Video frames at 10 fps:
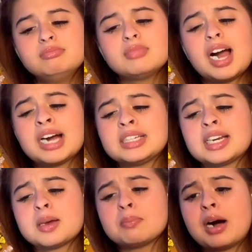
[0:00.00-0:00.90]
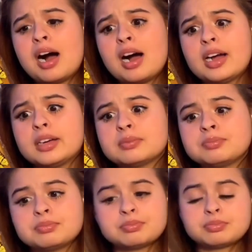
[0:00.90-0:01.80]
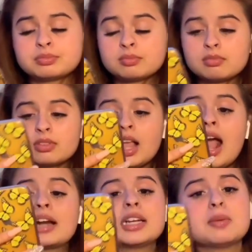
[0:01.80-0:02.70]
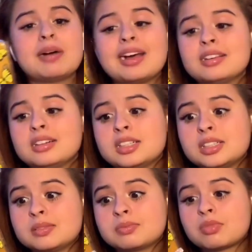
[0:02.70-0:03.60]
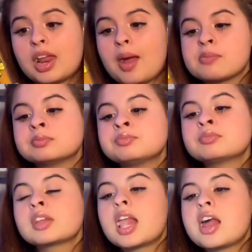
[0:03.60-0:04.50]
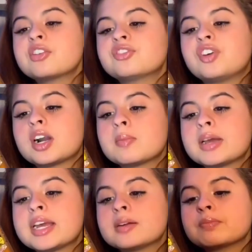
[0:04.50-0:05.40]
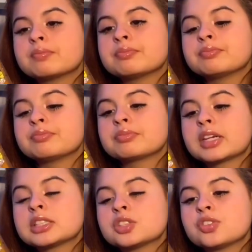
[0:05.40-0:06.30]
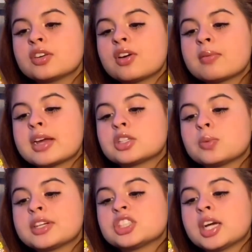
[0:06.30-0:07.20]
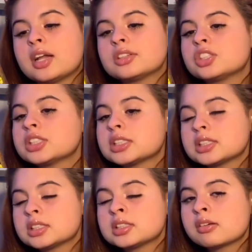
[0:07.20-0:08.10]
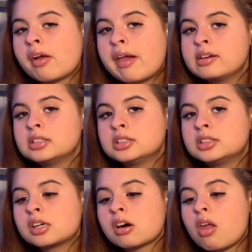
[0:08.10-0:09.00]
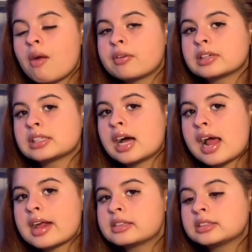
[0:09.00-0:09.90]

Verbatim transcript: I didn't buy I didn't buy the uh thing. Funimate, mm, this is for if I'm like doing challenges or like